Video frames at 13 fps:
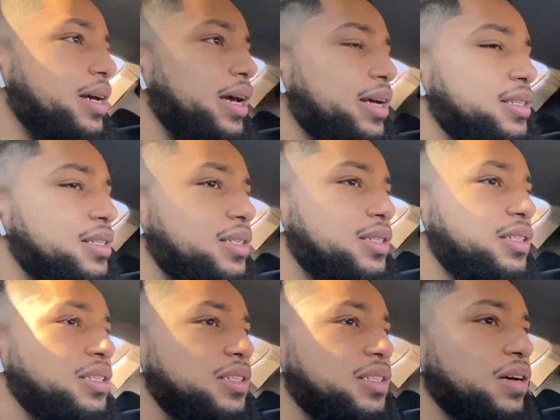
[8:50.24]
eight
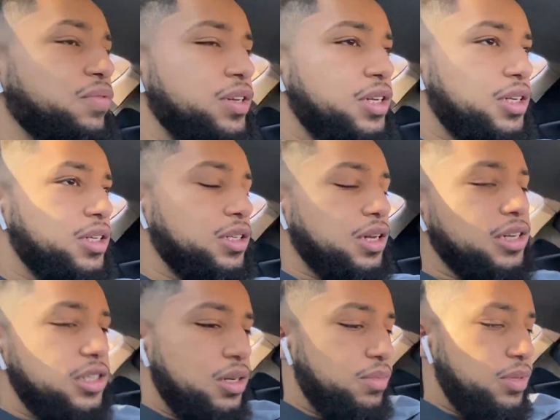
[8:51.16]
seventy.
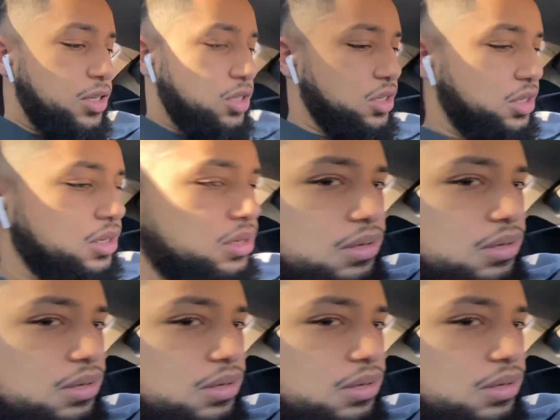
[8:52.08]
Actually, let me search this up.